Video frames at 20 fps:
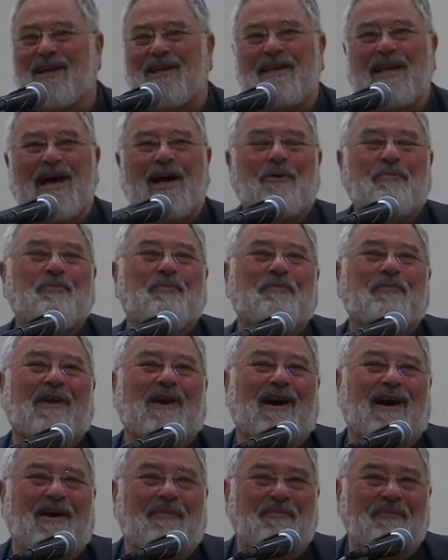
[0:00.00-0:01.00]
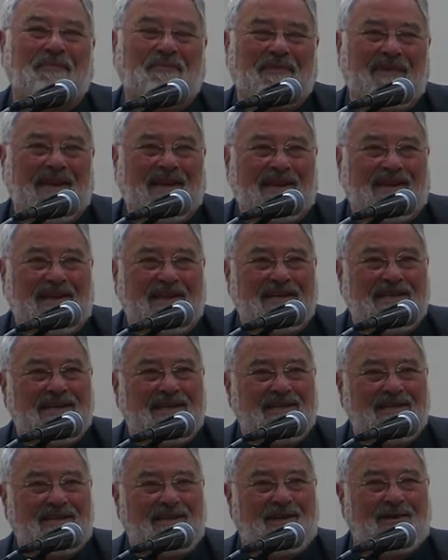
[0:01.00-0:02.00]
Now, they
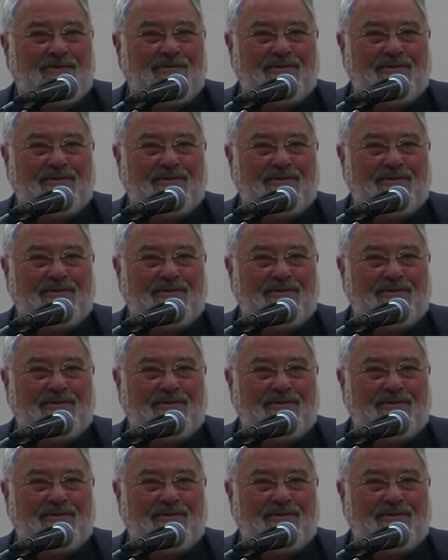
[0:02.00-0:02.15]
said,